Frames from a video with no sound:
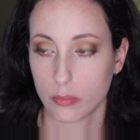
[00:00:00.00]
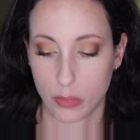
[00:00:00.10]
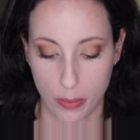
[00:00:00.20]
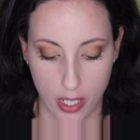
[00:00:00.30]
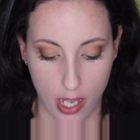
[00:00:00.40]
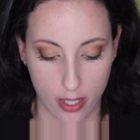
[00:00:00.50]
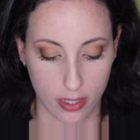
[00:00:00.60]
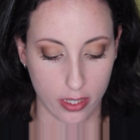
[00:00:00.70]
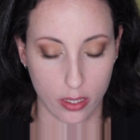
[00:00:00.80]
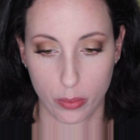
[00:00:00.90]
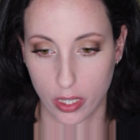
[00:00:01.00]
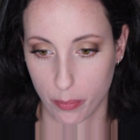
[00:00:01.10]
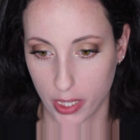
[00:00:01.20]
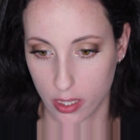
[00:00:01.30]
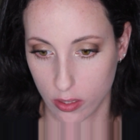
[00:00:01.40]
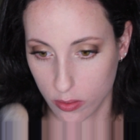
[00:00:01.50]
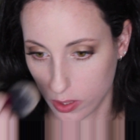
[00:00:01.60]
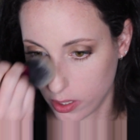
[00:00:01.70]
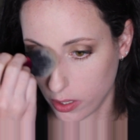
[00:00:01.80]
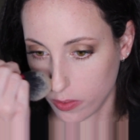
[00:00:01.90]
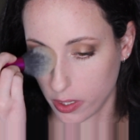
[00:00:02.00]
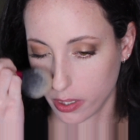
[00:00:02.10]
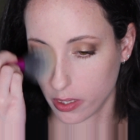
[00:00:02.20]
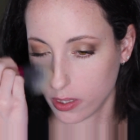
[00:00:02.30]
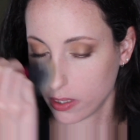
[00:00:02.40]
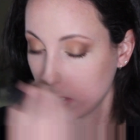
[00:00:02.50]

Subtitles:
Maybe I'll add a little bit on my nose too here.